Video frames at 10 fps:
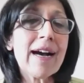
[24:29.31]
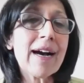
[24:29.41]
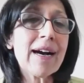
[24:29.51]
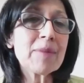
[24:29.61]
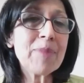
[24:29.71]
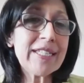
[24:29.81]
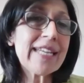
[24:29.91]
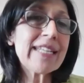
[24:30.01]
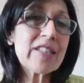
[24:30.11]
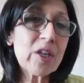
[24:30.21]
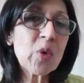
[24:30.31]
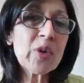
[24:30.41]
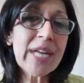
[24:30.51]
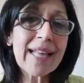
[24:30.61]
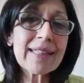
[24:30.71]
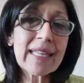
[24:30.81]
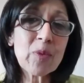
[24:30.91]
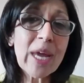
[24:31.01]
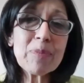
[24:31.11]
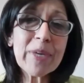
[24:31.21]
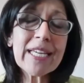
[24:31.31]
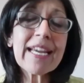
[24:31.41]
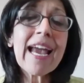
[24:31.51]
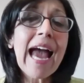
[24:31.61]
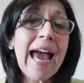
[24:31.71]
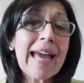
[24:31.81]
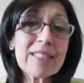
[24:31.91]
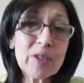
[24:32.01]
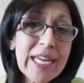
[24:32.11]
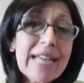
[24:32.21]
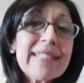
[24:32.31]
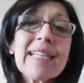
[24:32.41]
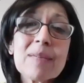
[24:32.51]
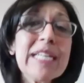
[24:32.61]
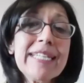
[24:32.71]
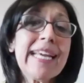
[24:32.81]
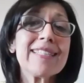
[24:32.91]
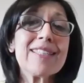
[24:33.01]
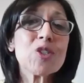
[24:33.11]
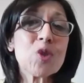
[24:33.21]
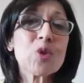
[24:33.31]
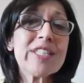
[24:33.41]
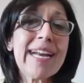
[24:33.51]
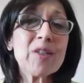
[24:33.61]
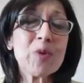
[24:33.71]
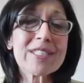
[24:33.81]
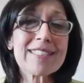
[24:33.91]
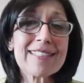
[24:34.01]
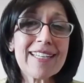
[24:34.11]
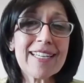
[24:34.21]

maintaining their own health and well-being and creating and maintaining these social networks.